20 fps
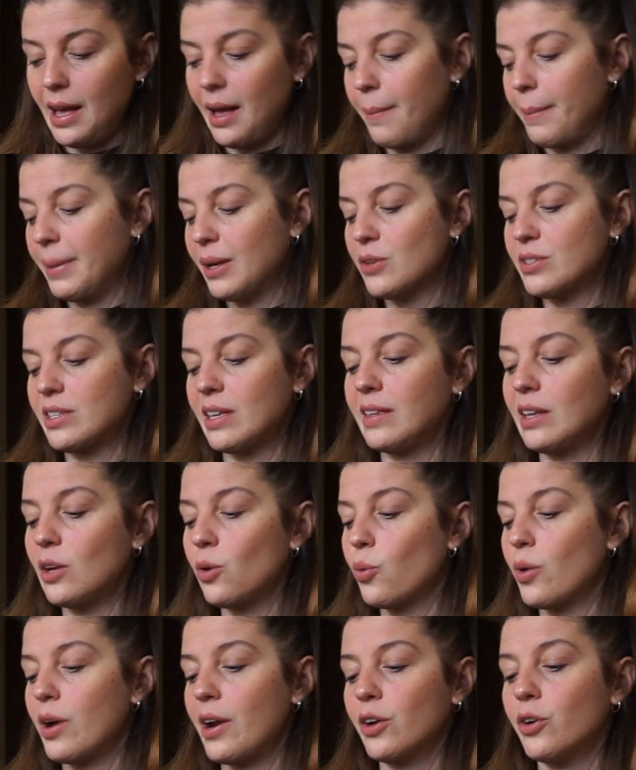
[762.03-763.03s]
because I think
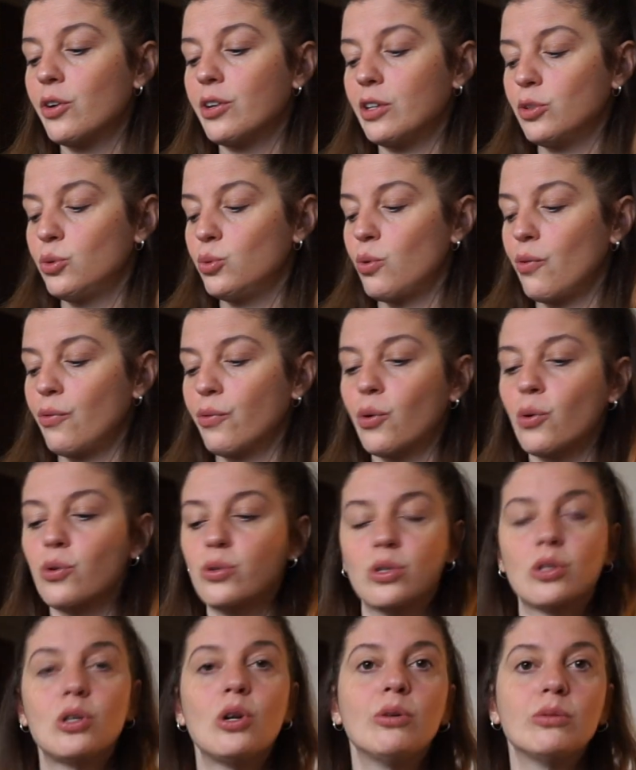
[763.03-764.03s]
we are gonna do, of
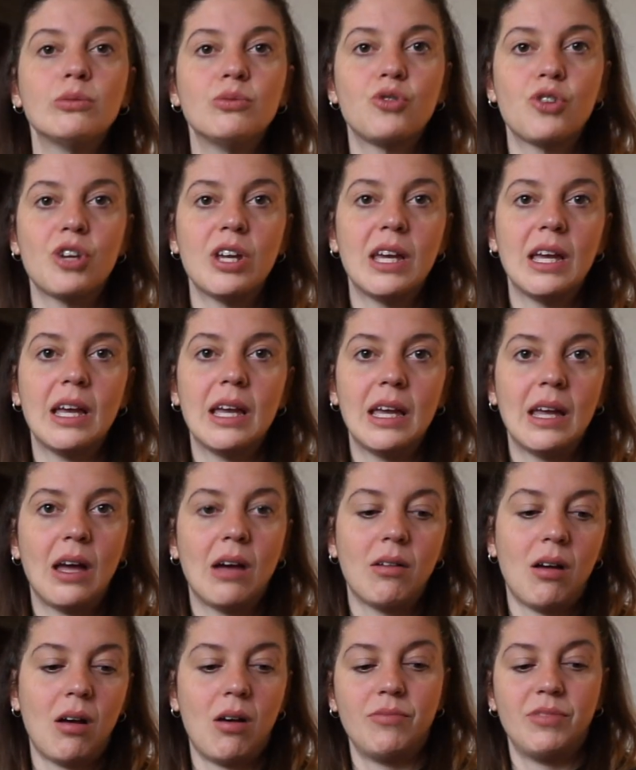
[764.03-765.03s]
course, laundry
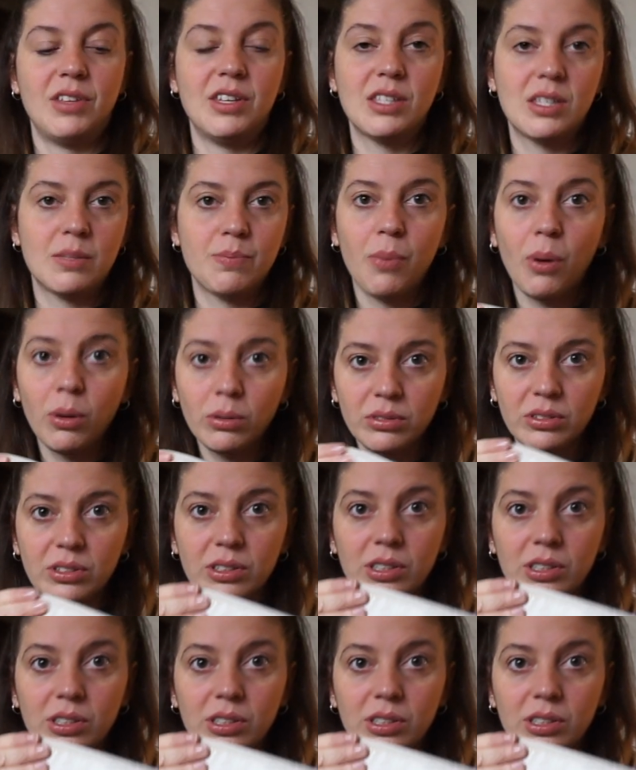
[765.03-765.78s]
on the spot,